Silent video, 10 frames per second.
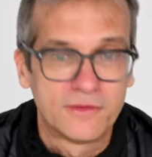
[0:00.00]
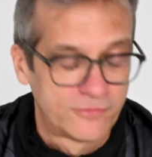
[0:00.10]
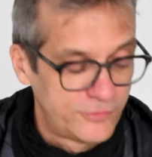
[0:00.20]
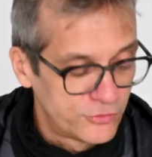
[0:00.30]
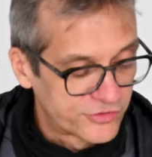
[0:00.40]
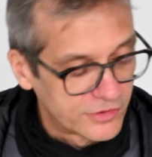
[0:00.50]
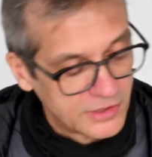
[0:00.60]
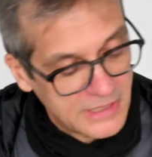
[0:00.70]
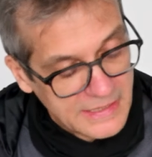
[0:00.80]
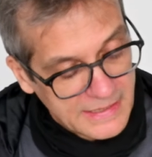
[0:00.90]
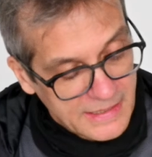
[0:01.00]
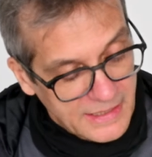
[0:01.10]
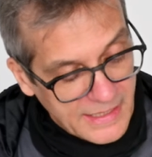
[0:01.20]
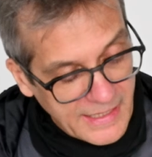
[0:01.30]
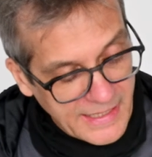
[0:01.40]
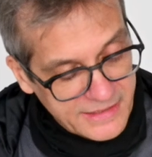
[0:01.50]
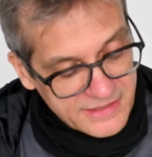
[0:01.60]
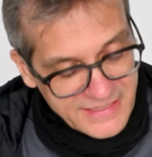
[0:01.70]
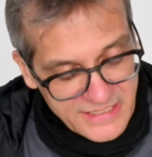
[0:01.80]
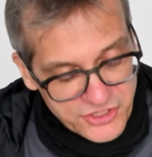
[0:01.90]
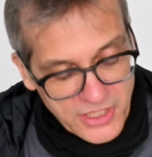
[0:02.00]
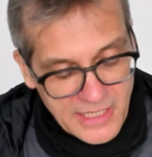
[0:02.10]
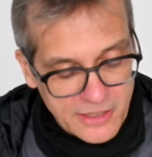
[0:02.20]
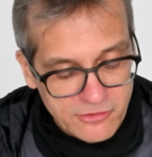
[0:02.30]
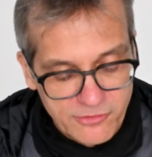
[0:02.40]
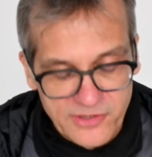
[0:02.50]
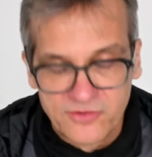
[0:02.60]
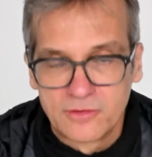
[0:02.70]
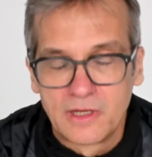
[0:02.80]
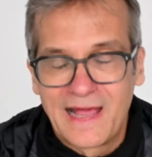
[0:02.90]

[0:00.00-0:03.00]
future. And each algorithm